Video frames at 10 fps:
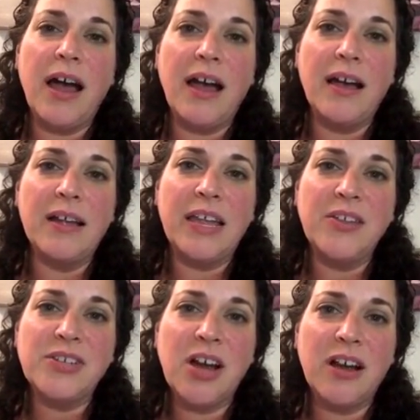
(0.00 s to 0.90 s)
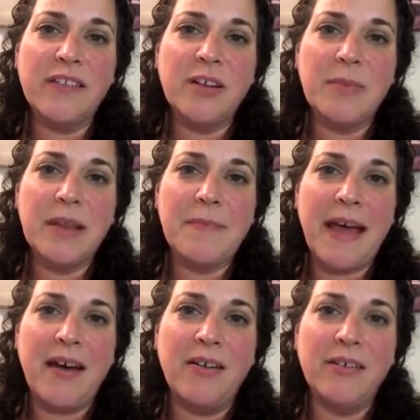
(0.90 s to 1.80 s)
can you talk a little bit
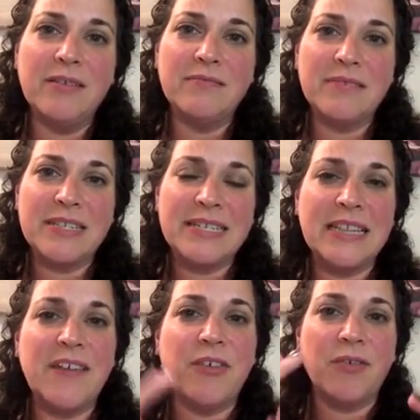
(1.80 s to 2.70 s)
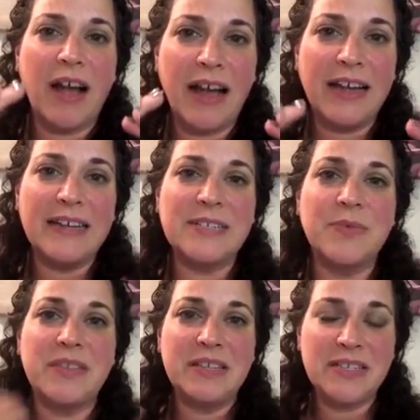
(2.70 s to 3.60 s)
about sea level rise
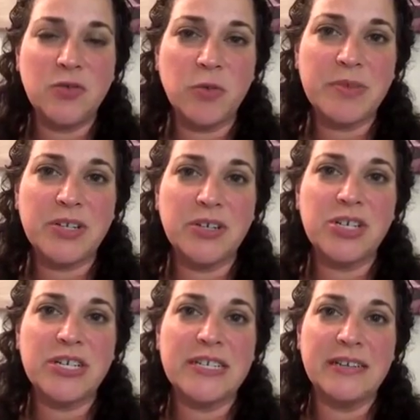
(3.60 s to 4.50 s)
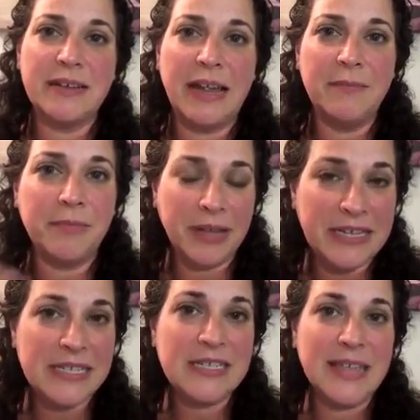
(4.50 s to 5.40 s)
with these storm surges and in
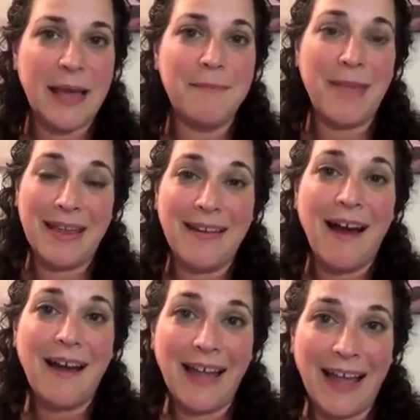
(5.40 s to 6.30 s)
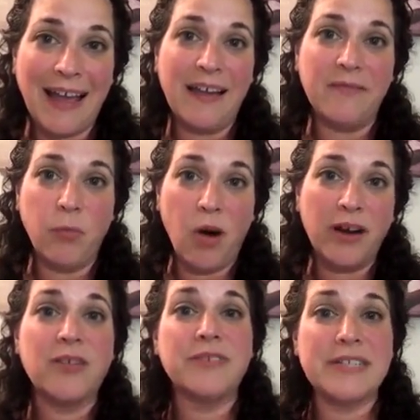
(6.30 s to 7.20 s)
places that may not have
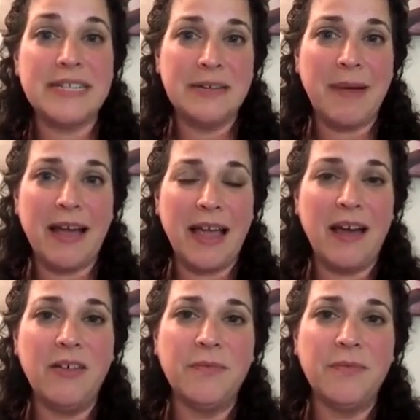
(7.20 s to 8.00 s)
water recede back out?